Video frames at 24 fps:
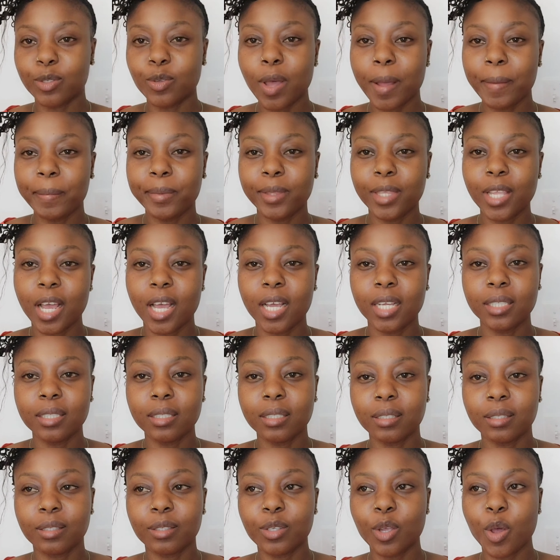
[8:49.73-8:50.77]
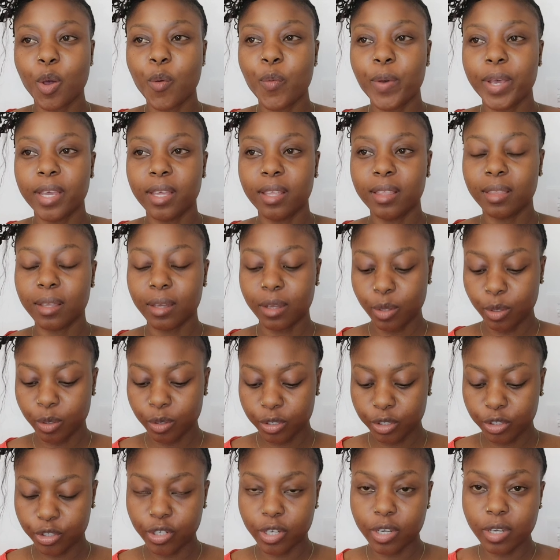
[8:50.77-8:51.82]
So I'm done sewing the
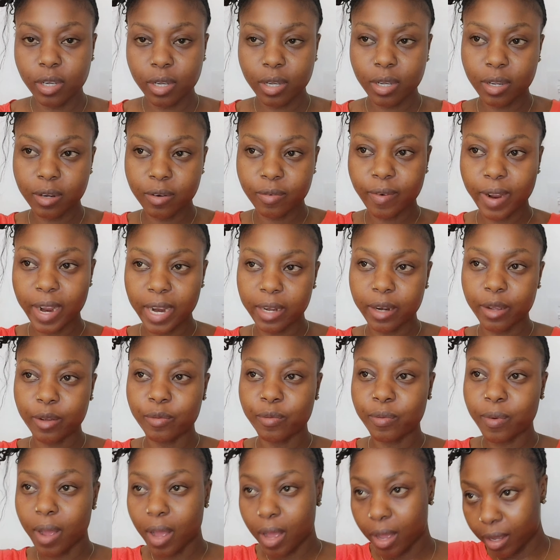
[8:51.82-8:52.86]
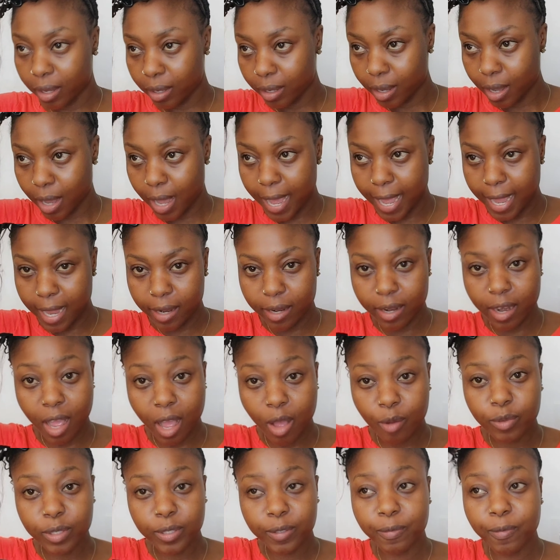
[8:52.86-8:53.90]
closure right around, and
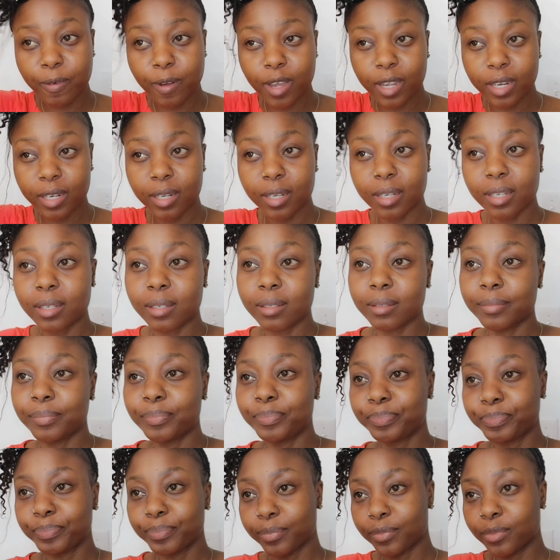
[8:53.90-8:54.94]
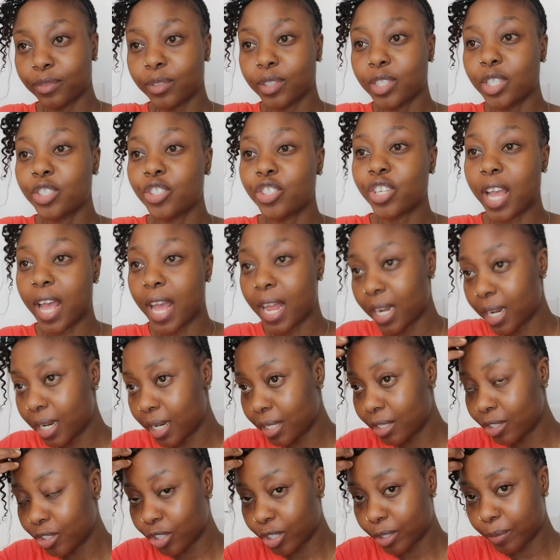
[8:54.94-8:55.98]
now it's for the
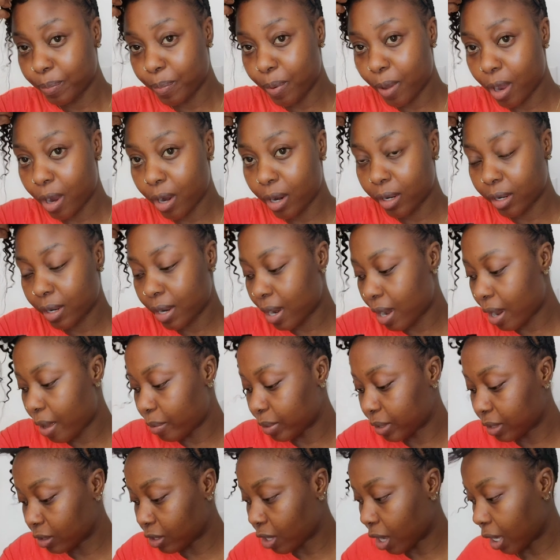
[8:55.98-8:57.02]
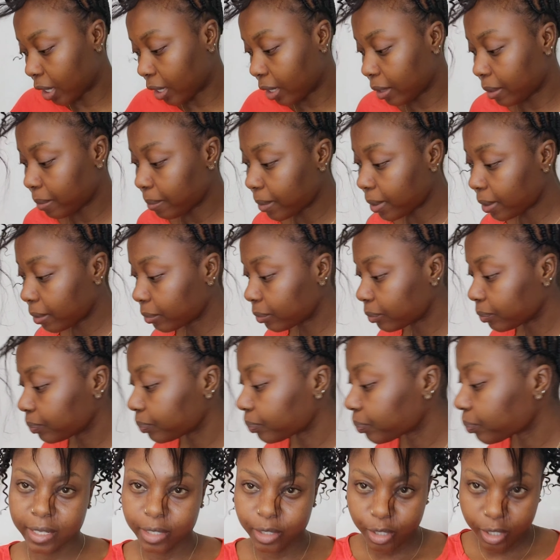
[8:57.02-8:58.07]
challenging part that I was talking about.
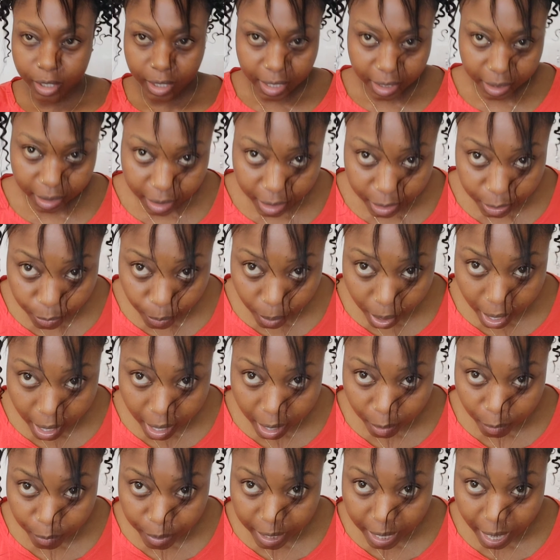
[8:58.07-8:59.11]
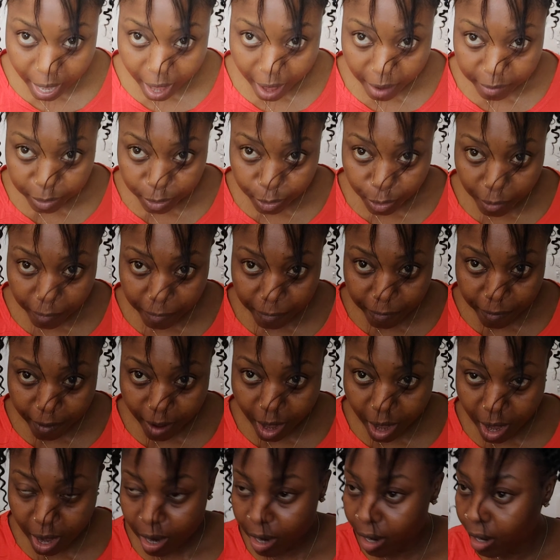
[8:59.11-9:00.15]
So this is what we have so
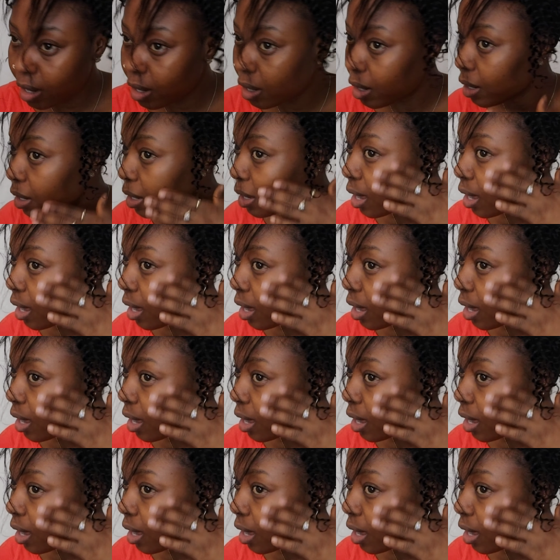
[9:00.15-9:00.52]
far.